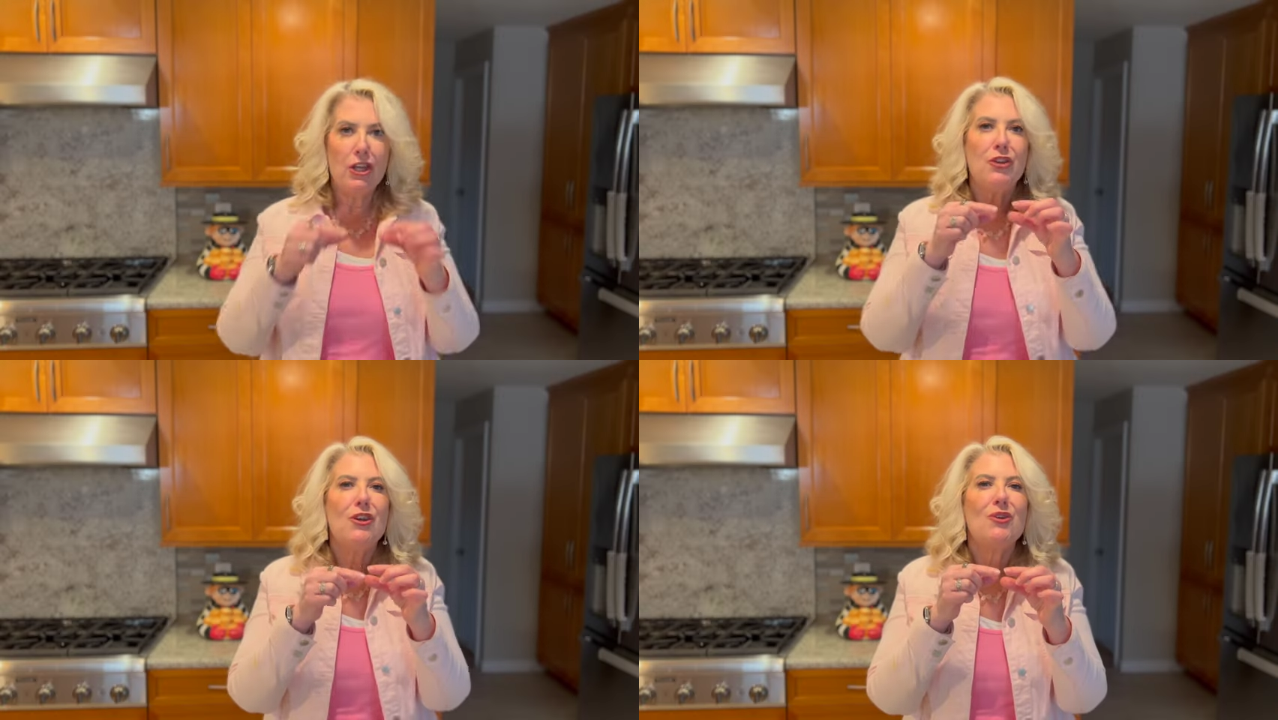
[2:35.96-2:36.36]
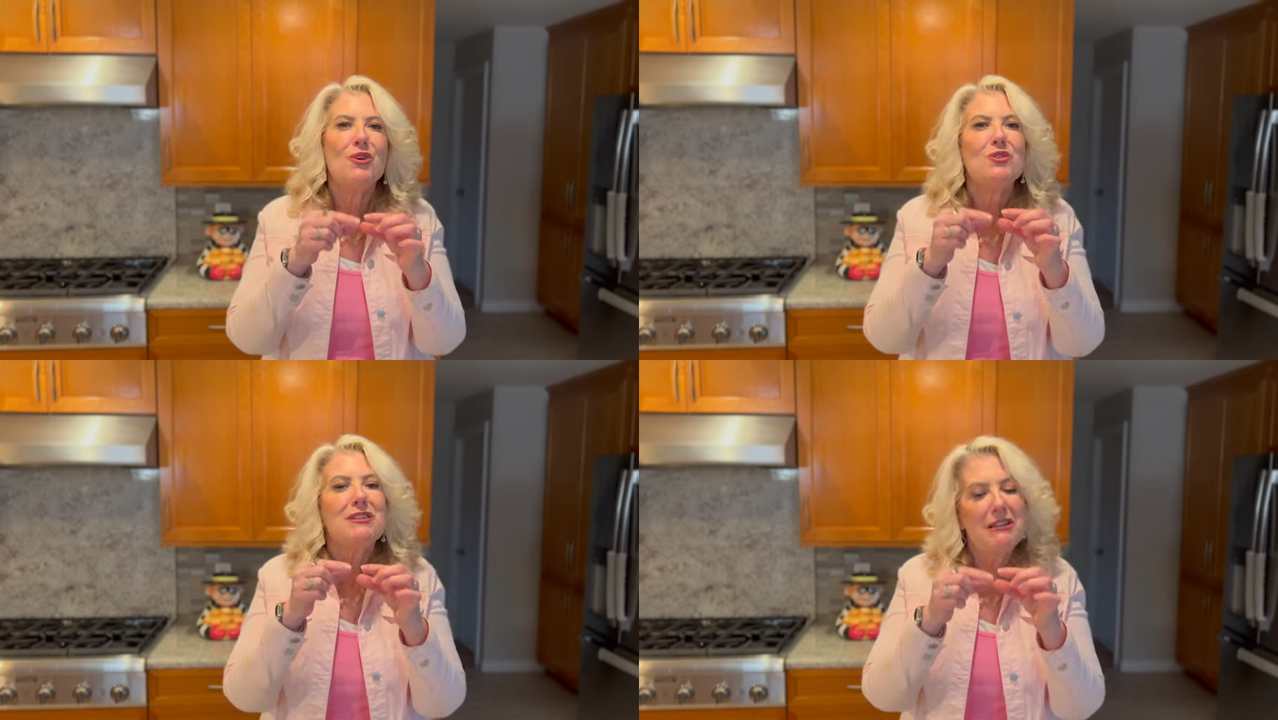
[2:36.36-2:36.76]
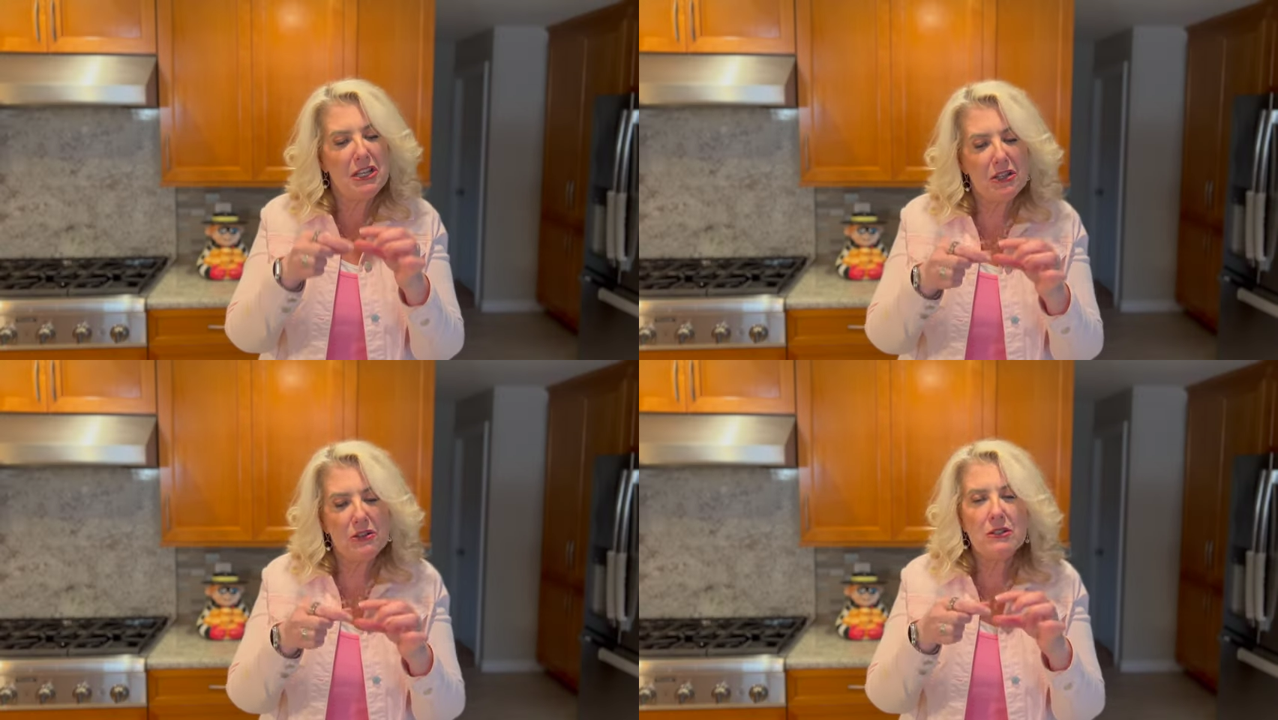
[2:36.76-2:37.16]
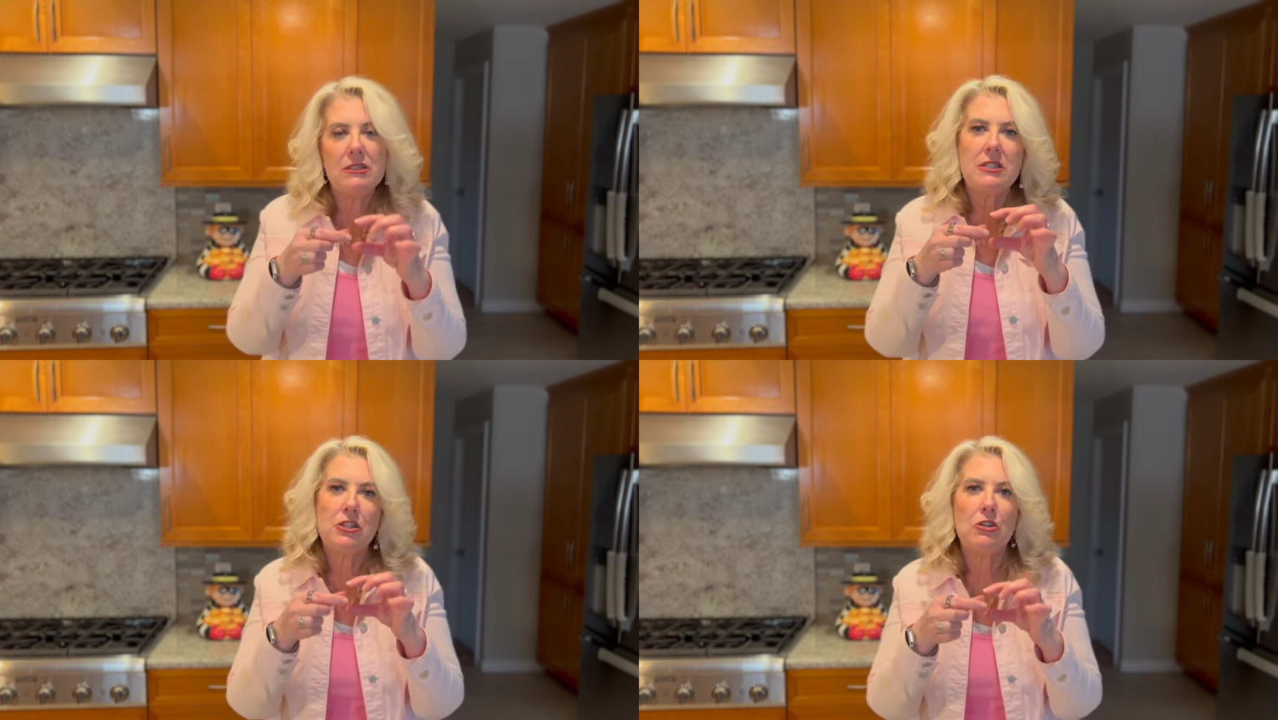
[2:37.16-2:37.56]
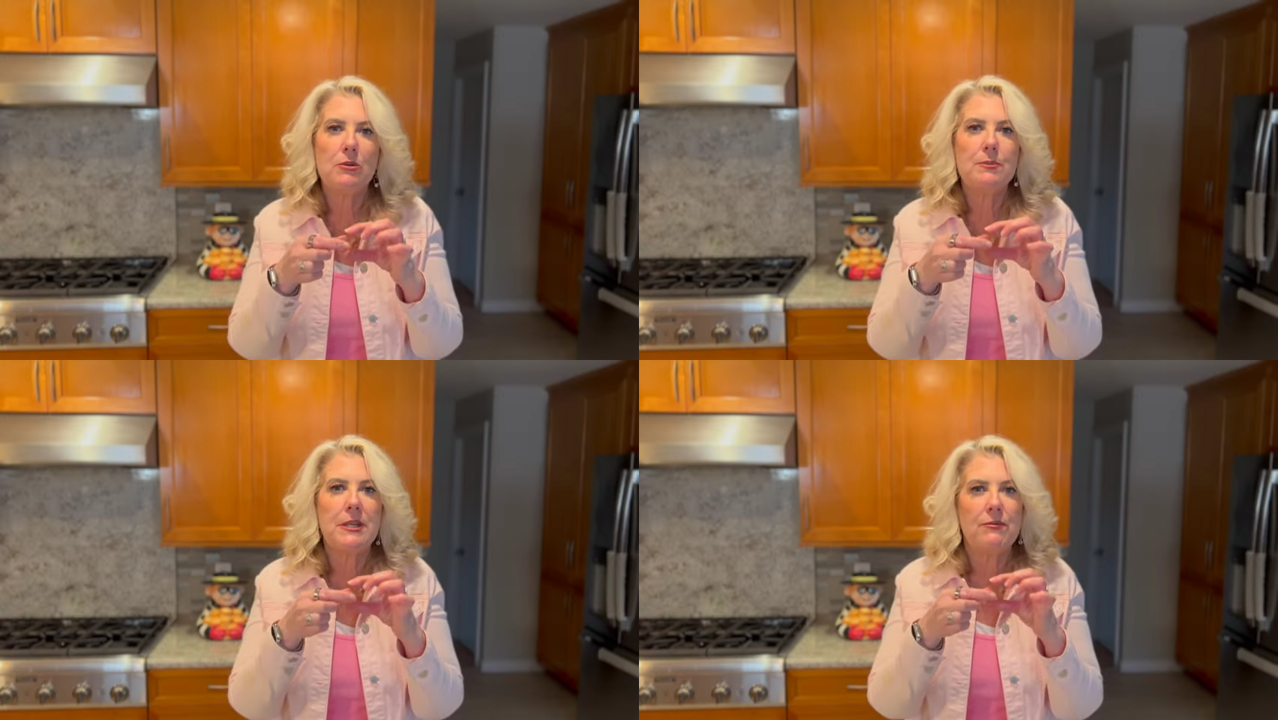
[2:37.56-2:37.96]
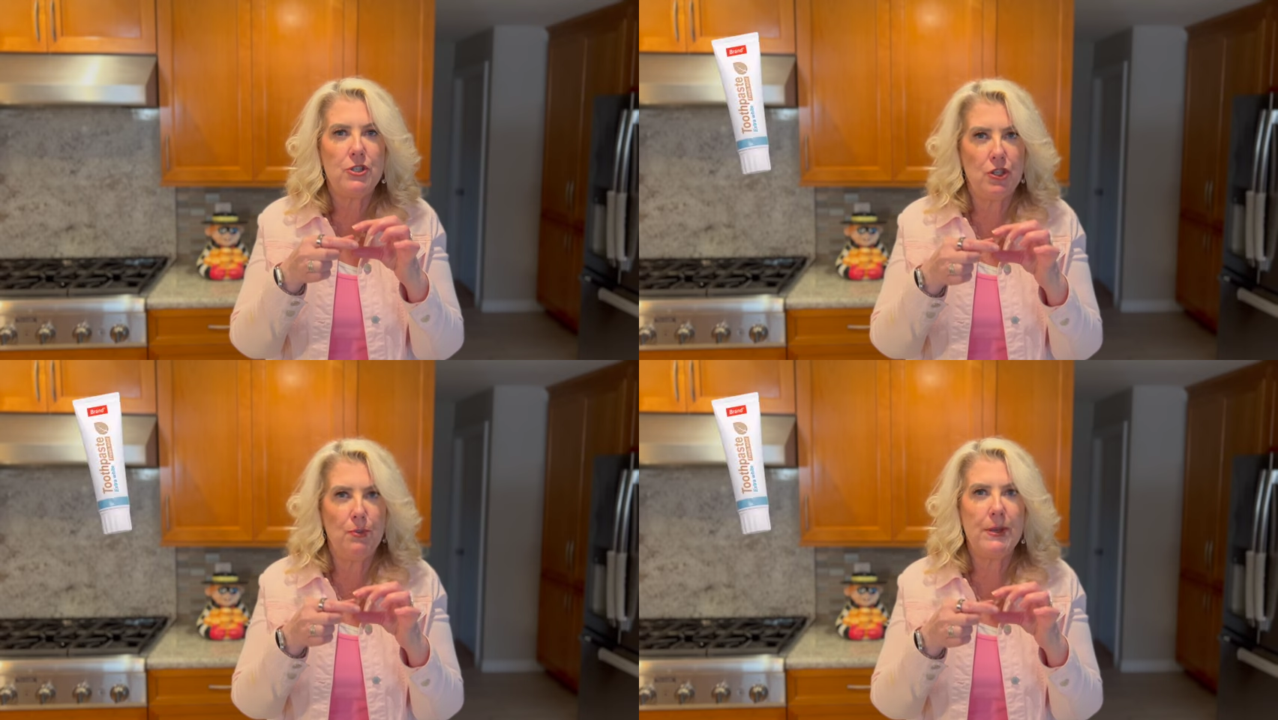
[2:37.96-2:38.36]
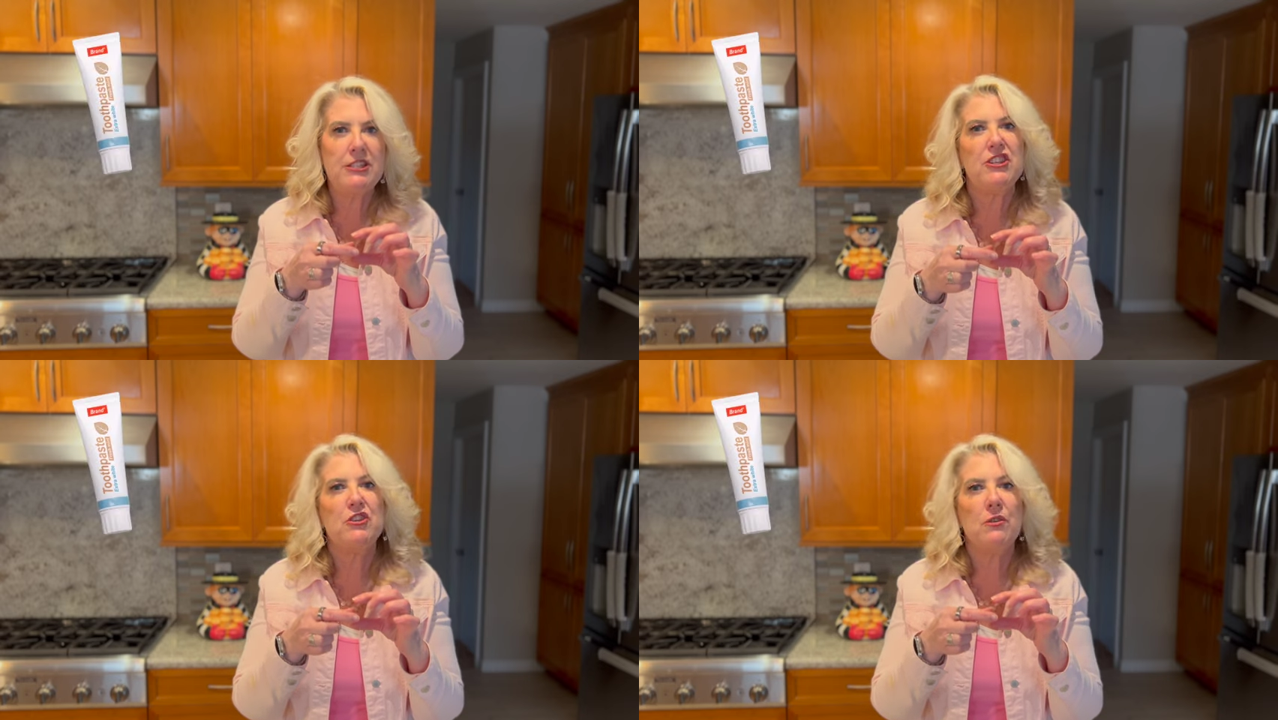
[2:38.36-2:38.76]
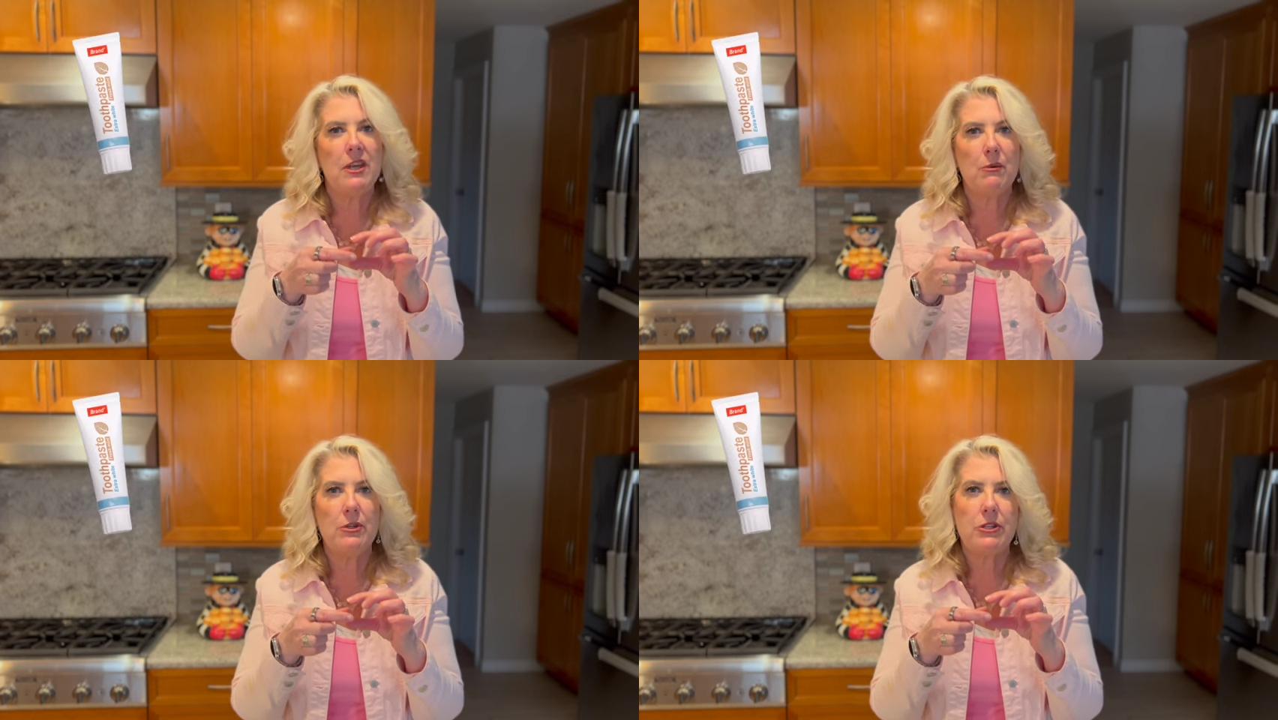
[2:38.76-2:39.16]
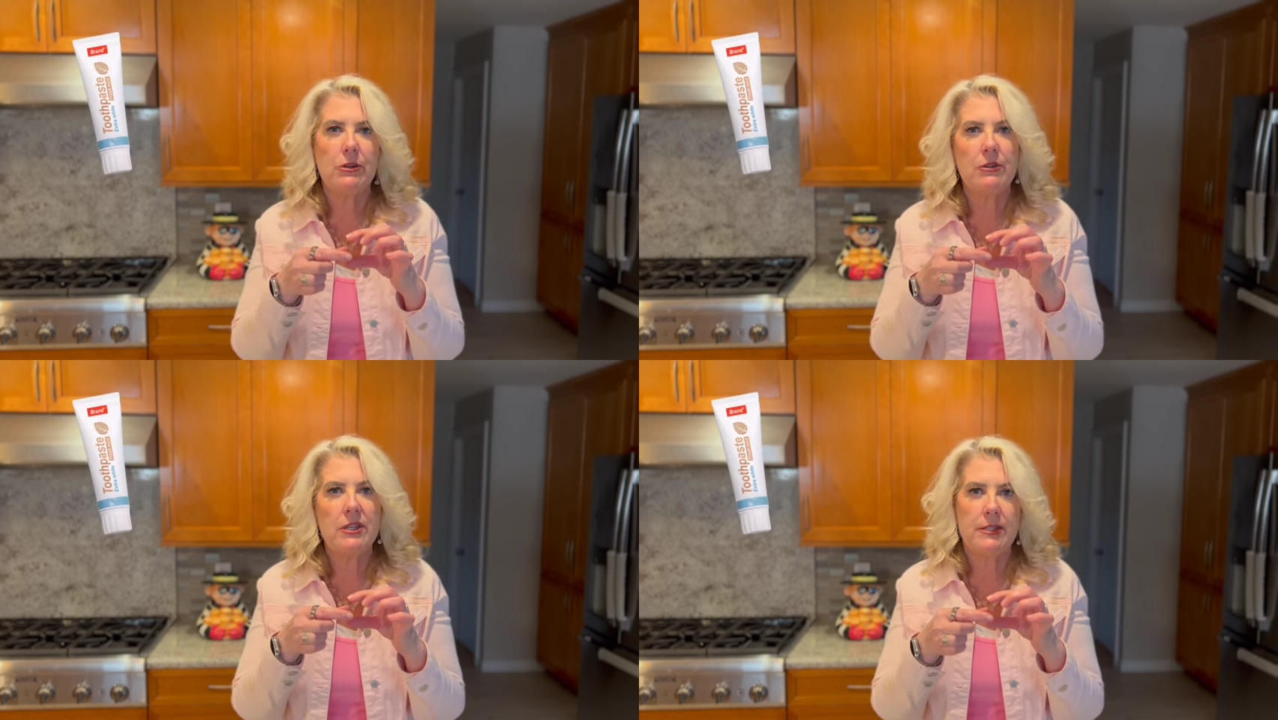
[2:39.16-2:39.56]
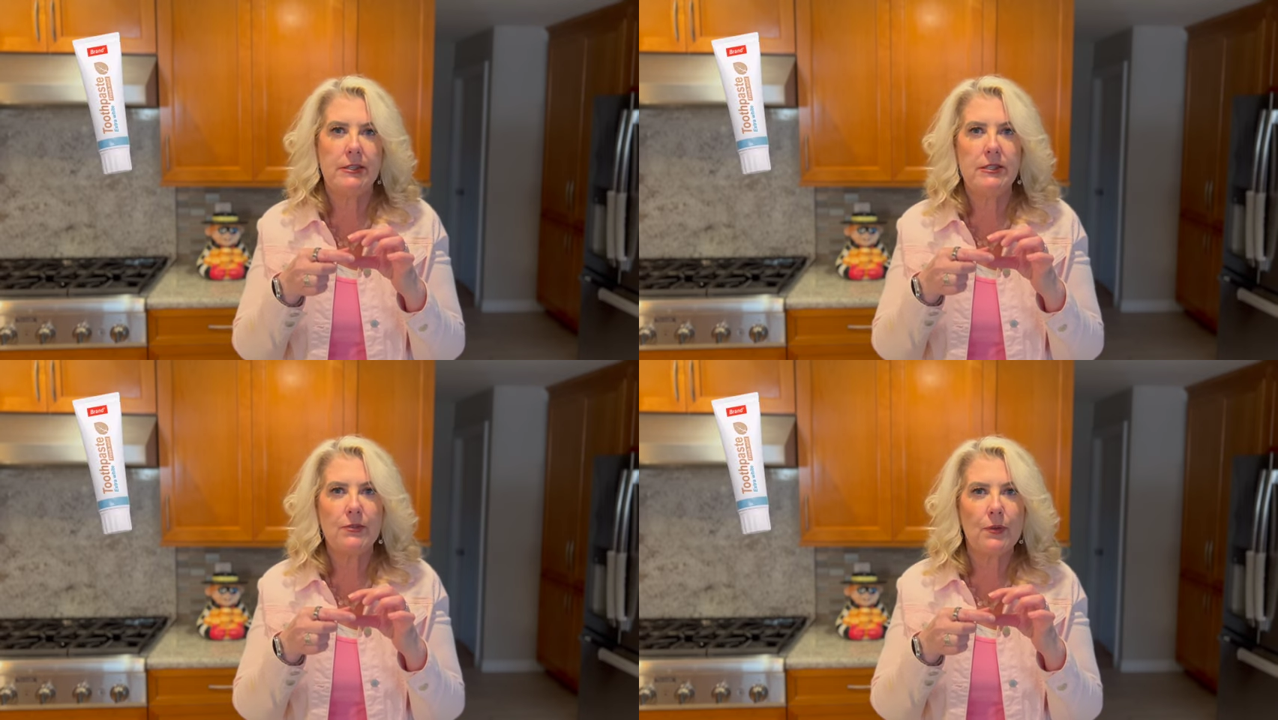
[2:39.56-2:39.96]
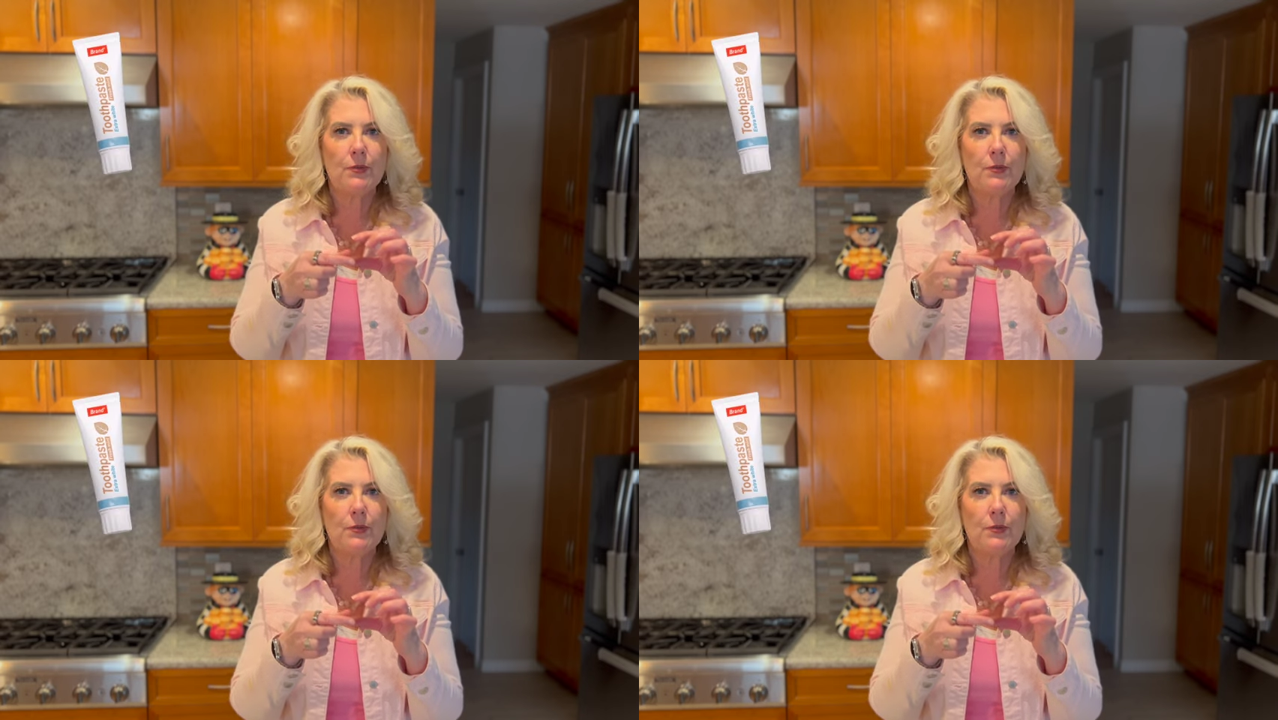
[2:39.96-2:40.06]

You know those little tubes of toothpaste that you get when you go to the dentist for